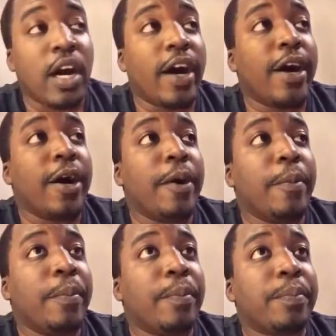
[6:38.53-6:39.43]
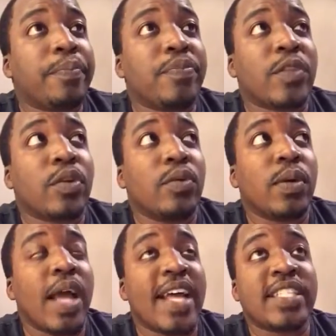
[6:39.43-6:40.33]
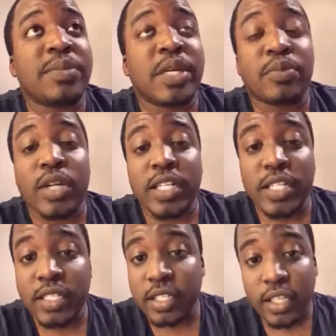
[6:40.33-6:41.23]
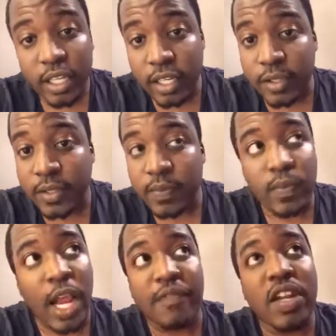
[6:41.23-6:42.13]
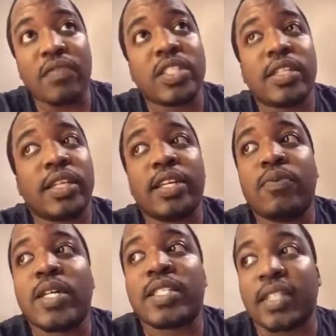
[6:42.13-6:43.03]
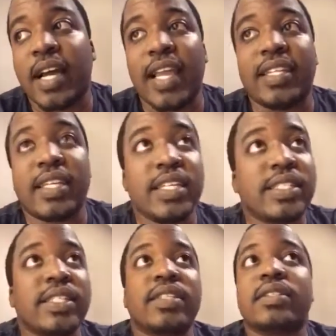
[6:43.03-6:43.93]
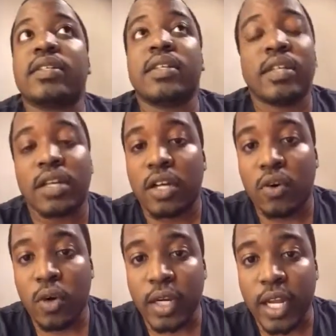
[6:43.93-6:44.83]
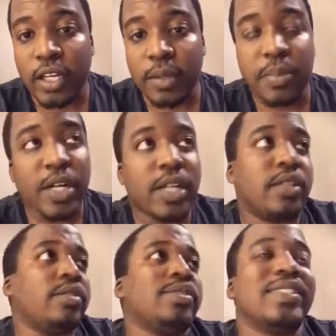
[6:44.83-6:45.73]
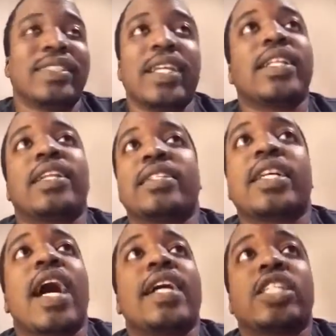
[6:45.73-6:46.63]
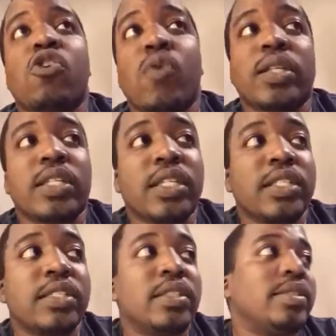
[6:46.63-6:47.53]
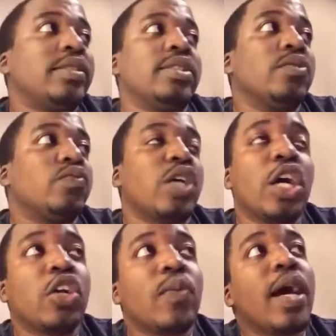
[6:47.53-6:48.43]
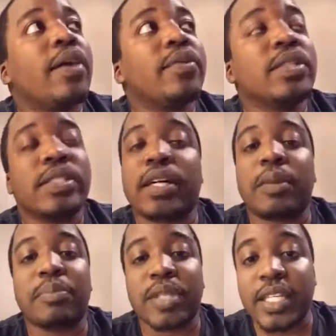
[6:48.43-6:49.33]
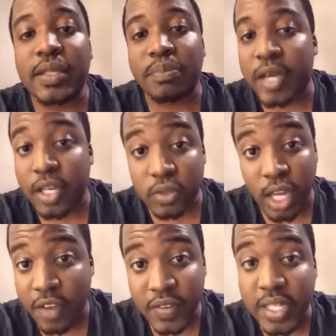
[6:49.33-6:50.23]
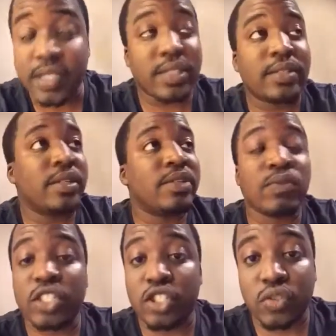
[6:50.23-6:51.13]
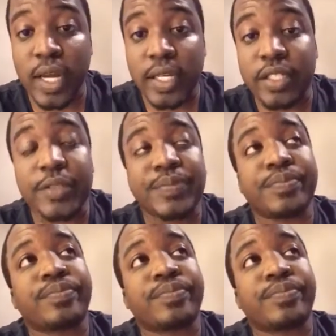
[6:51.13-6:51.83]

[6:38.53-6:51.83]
Has he been pretty decent? Yeah. I've never said that he wasn't a decent coordinator, but to think that this guy is going to turn around the complete Bengals offense was a stretch.